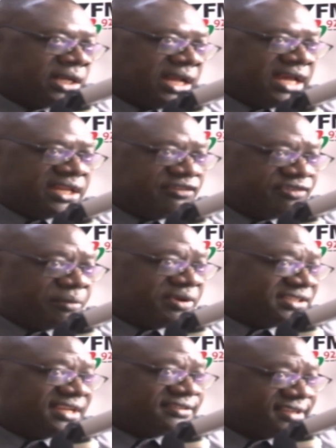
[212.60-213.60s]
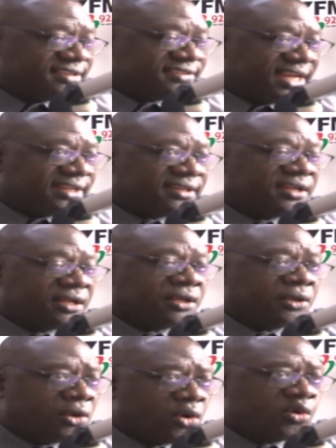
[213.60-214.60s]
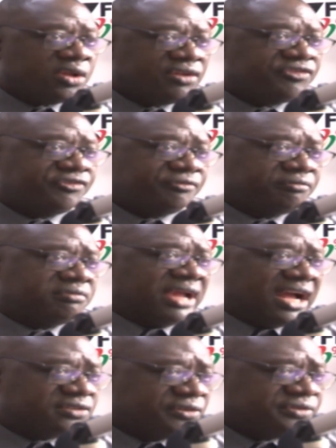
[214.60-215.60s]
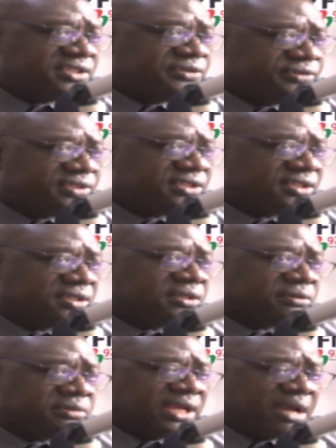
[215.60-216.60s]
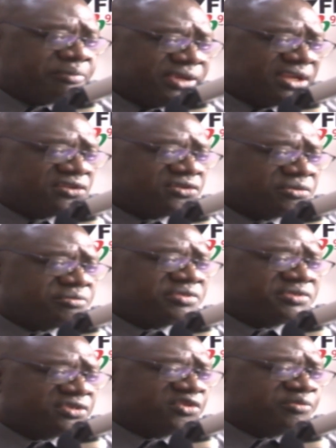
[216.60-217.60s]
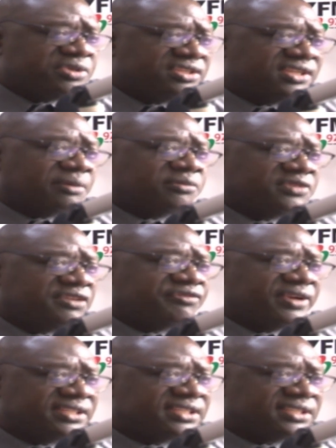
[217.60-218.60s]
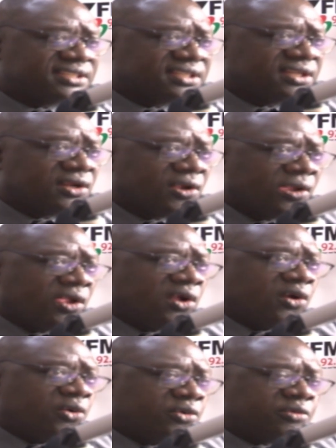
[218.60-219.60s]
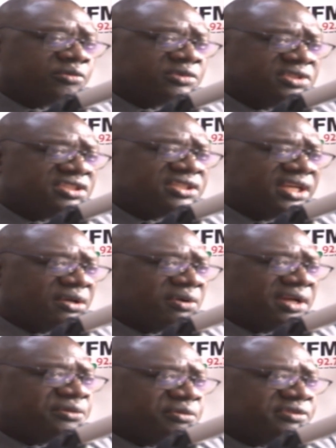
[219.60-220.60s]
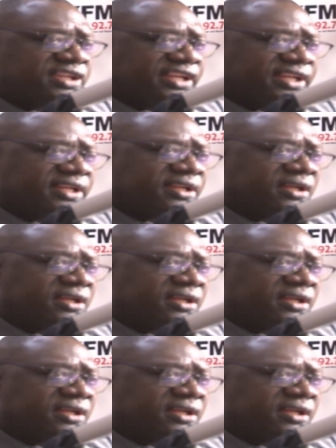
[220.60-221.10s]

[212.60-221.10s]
And if represent that, oh, if House of Chiefs, there appears to still be some differences. Oh, GJ, what do you think?